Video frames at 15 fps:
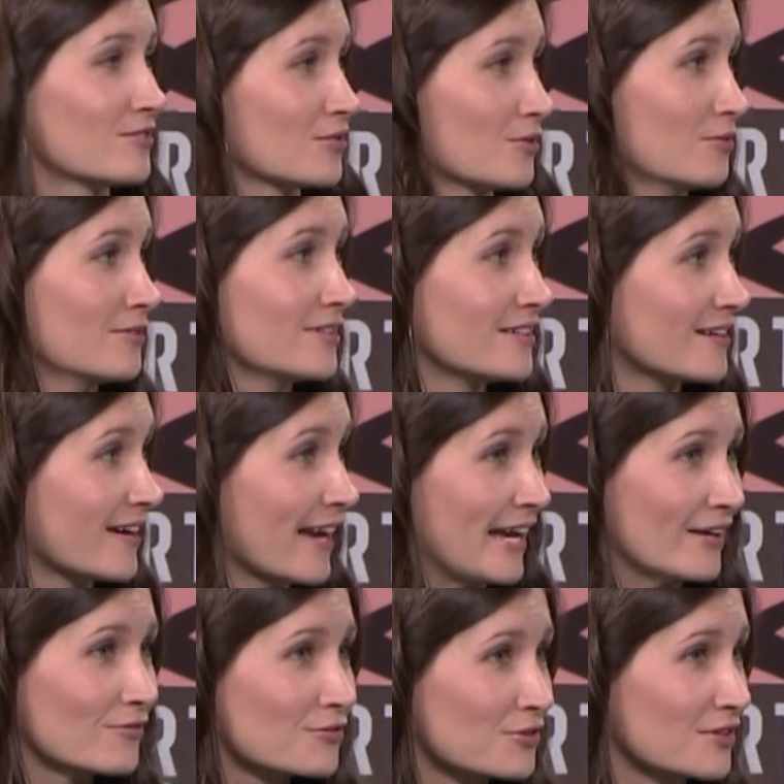There's only a
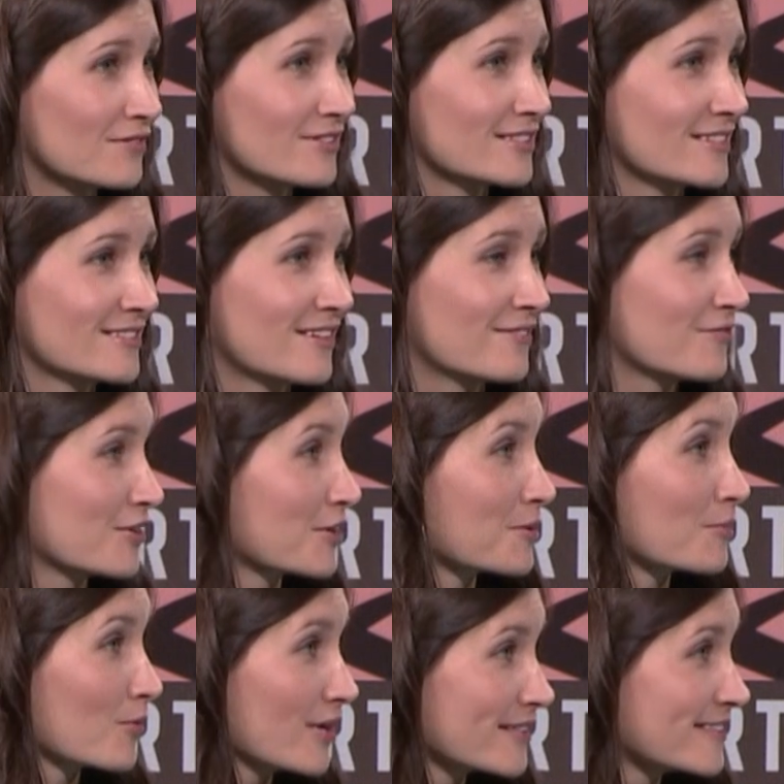handful of us. It's not very
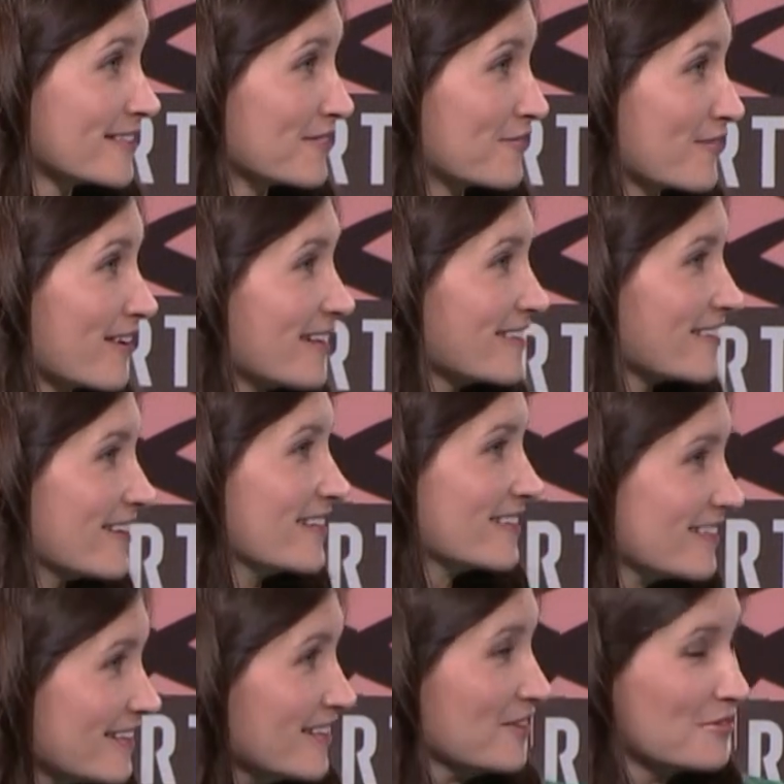impressive, right?
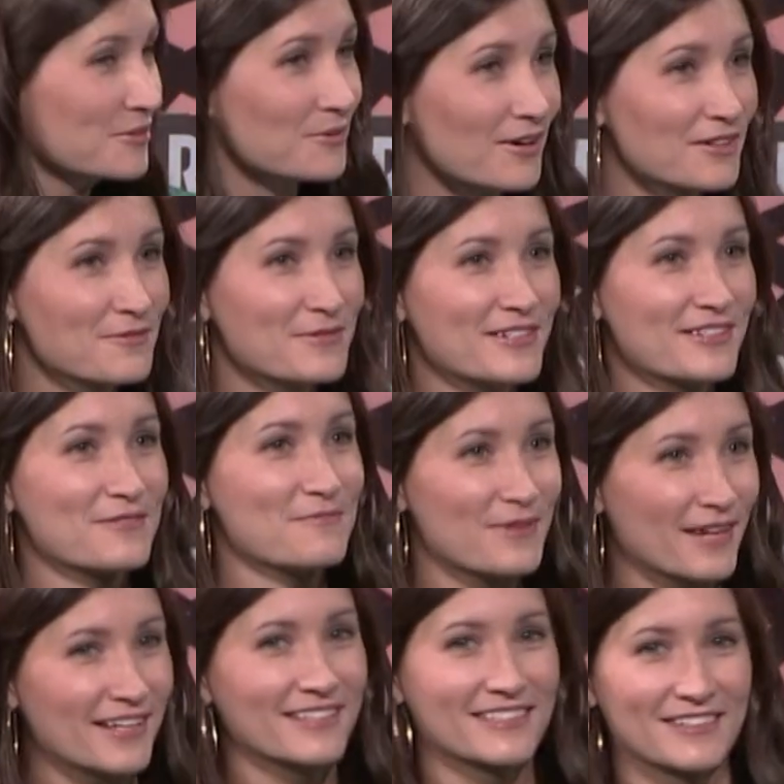Like we want to be the
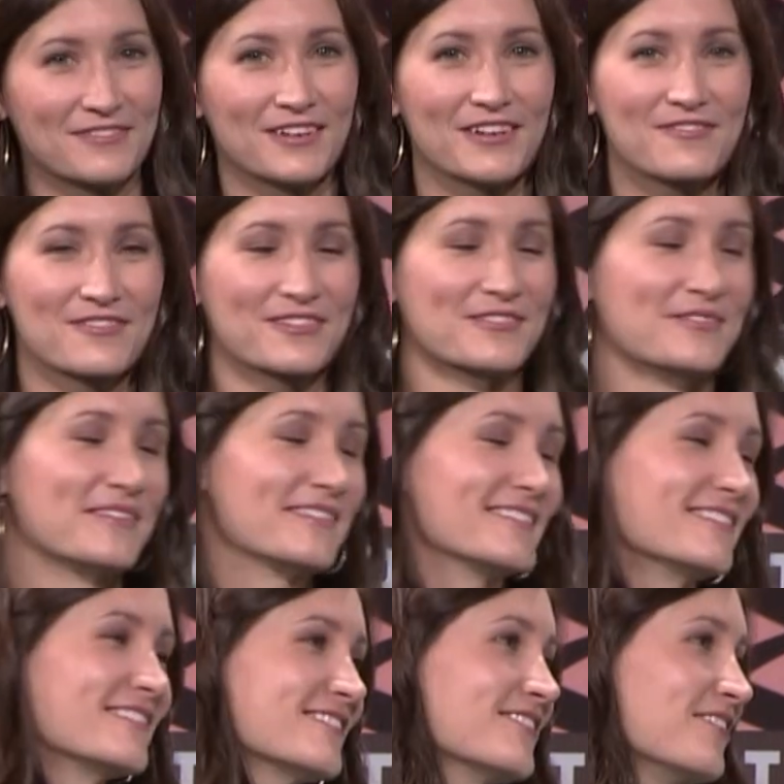best of everyone. Yeah.